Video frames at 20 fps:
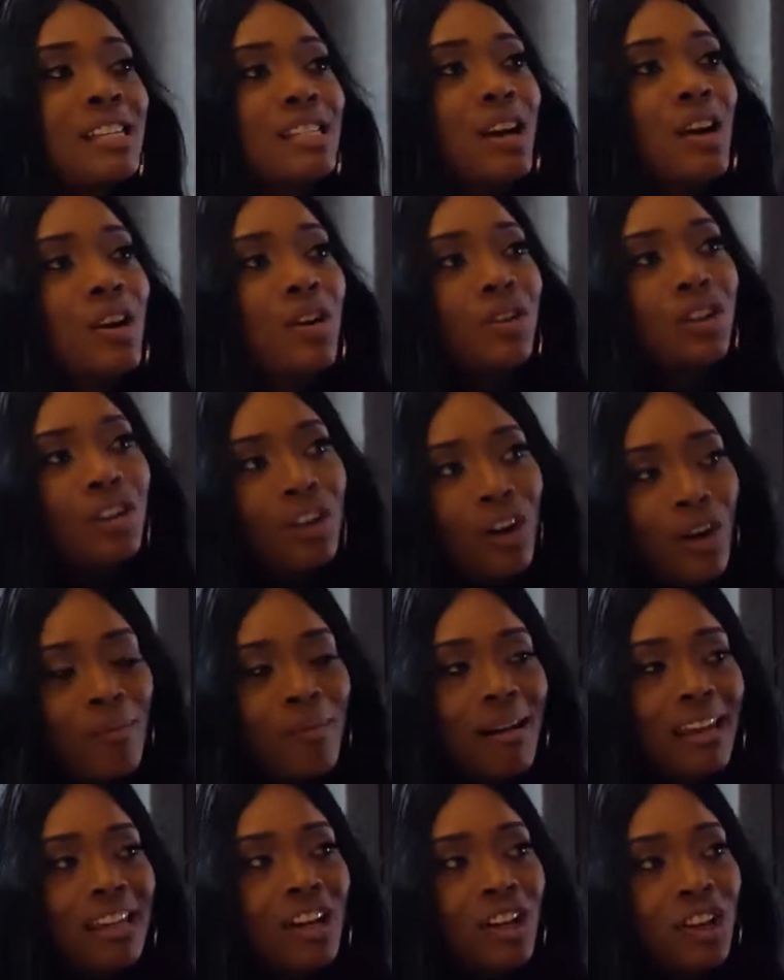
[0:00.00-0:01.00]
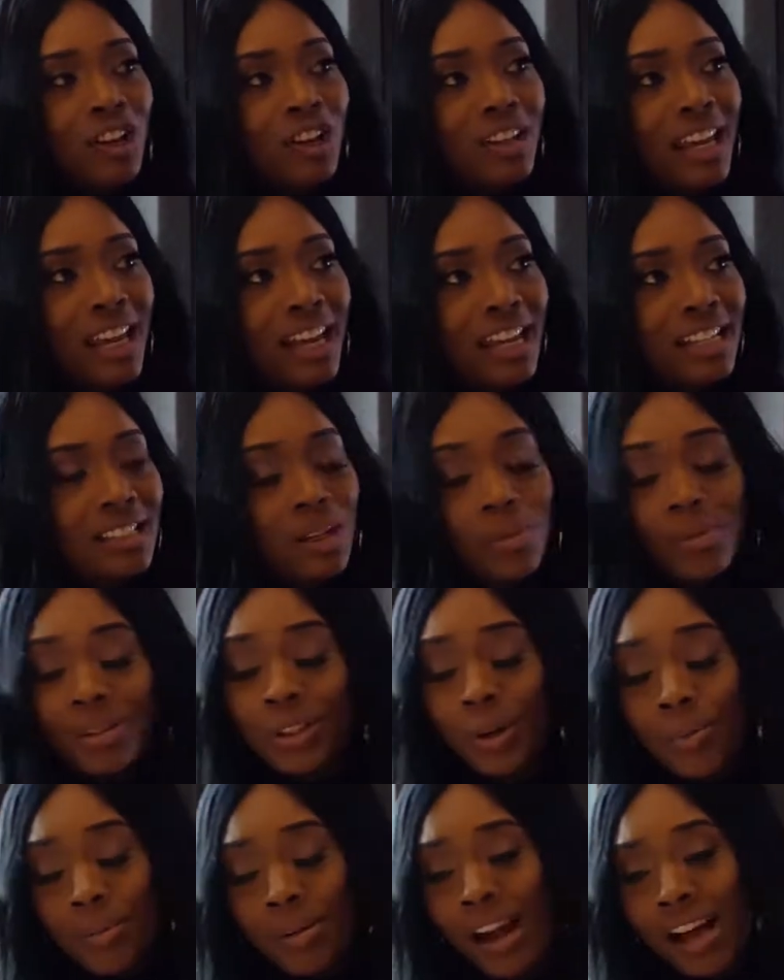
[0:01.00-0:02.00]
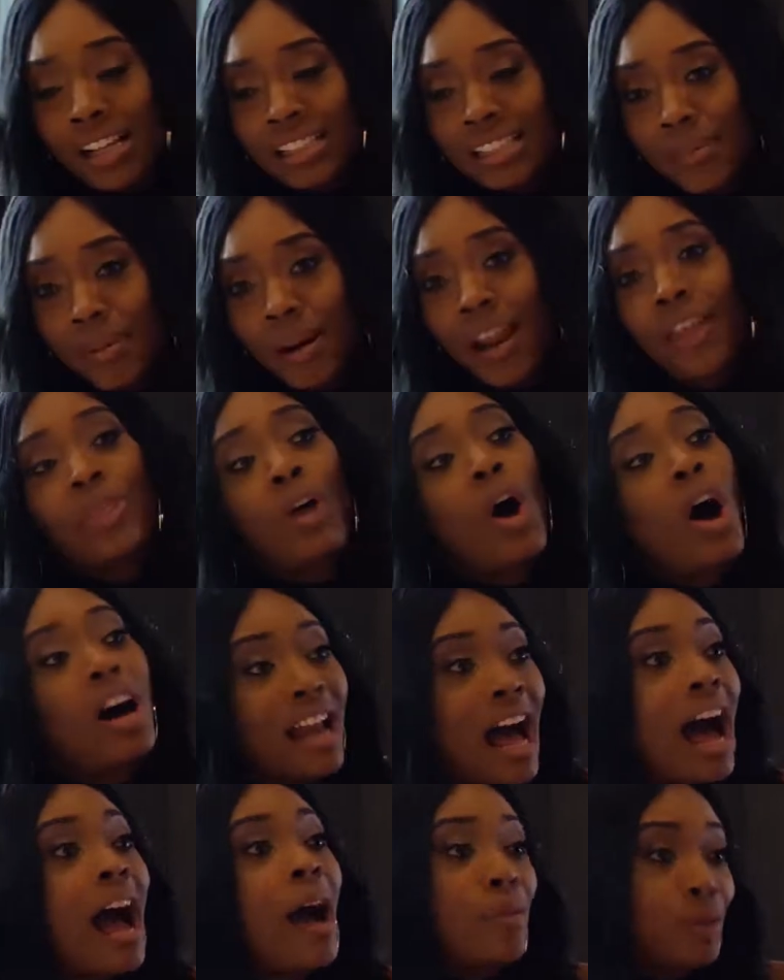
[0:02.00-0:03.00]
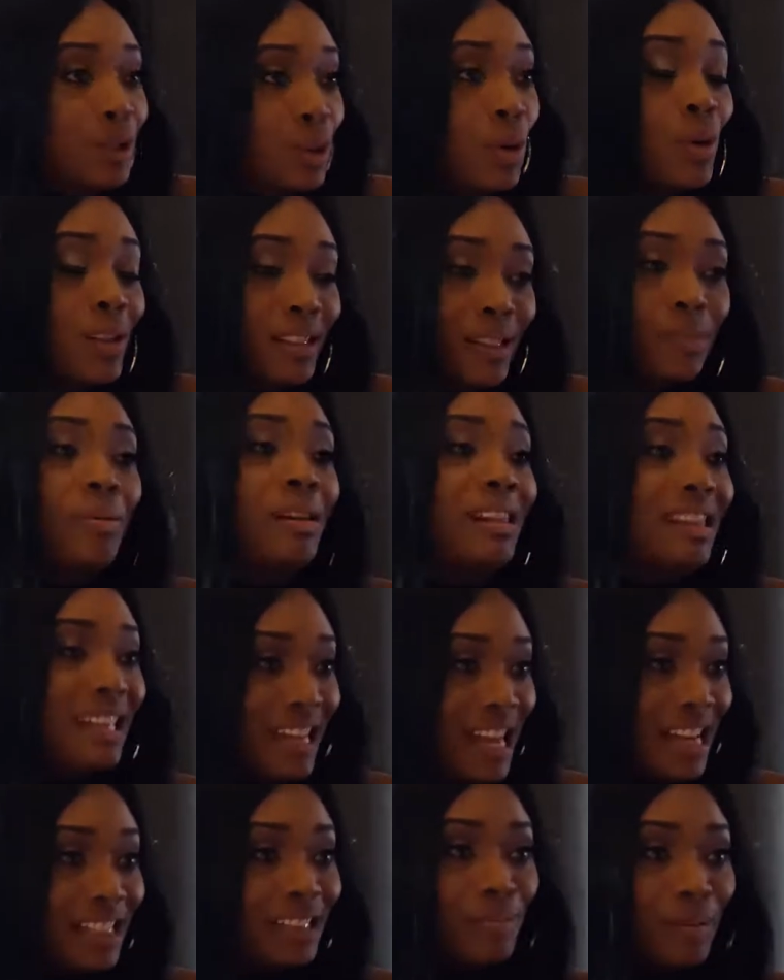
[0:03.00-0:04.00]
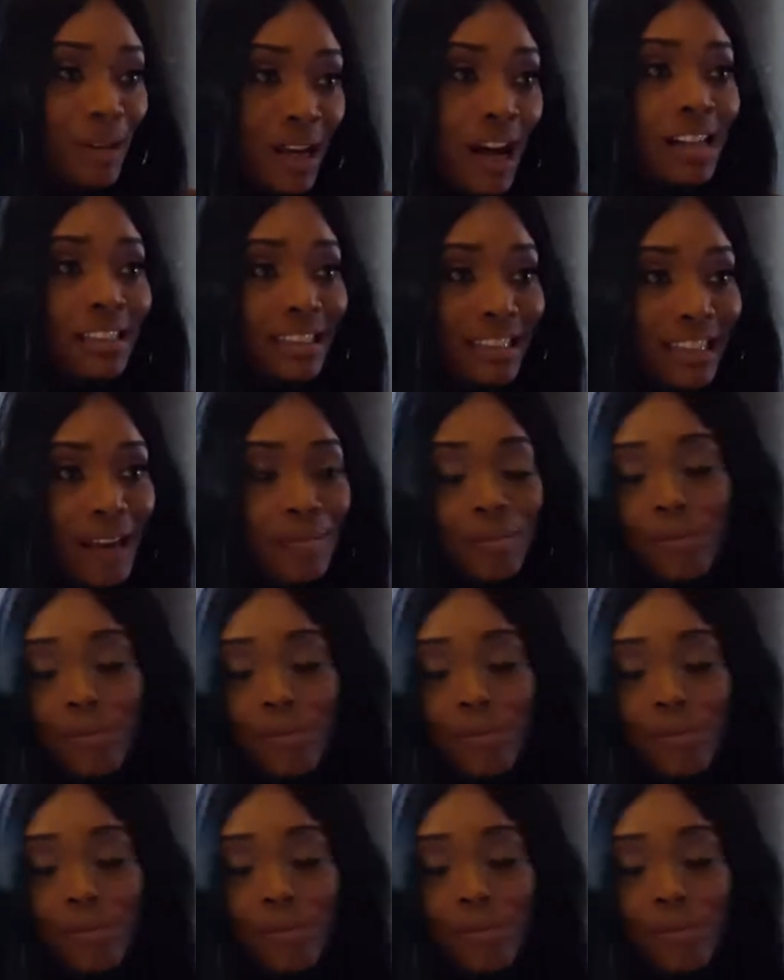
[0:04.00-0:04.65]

So, in my younger days, there was no Beyonce, but I thought I was going to be the next Beyonce